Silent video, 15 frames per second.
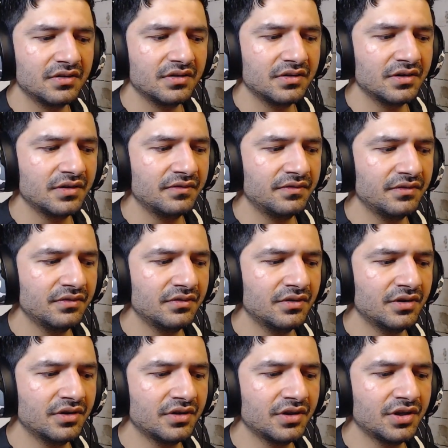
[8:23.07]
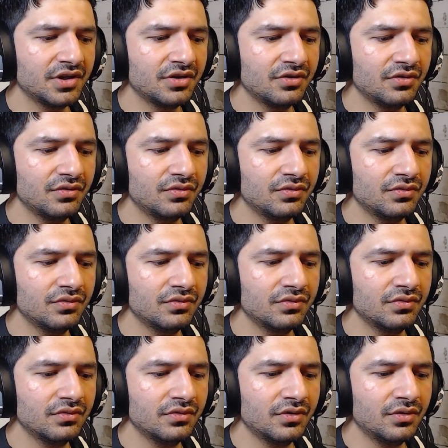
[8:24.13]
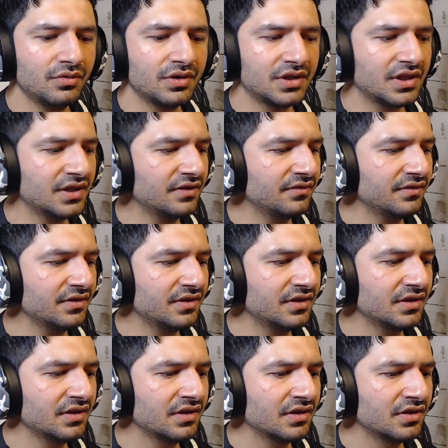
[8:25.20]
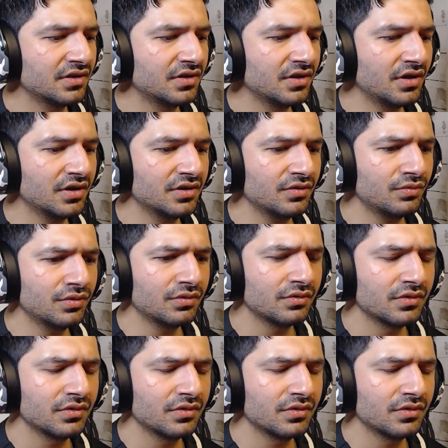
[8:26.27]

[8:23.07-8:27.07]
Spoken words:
If you're not a hero, no one can defeat the other one.